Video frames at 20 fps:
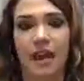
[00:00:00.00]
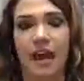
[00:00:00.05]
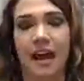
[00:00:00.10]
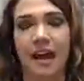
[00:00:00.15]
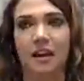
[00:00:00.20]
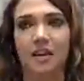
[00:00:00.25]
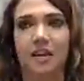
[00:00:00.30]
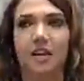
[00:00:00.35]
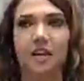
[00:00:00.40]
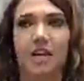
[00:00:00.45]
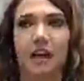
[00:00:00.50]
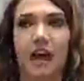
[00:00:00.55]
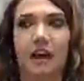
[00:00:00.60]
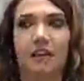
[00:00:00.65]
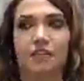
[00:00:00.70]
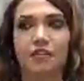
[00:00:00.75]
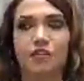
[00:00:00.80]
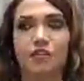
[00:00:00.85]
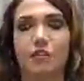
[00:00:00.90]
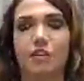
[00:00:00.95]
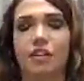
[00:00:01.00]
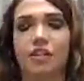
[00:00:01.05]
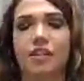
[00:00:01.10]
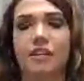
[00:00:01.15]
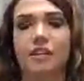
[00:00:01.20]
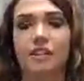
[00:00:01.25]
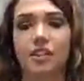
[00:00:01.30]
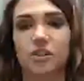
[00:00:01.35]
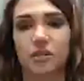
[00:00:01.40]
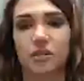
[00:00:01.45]
that, a year and a half, 2
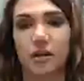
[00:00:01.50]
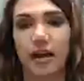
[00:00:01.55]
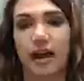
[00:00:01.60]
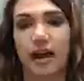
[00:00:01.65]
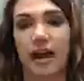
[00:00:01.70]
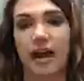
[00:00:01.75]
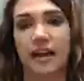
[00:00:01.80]
years into it,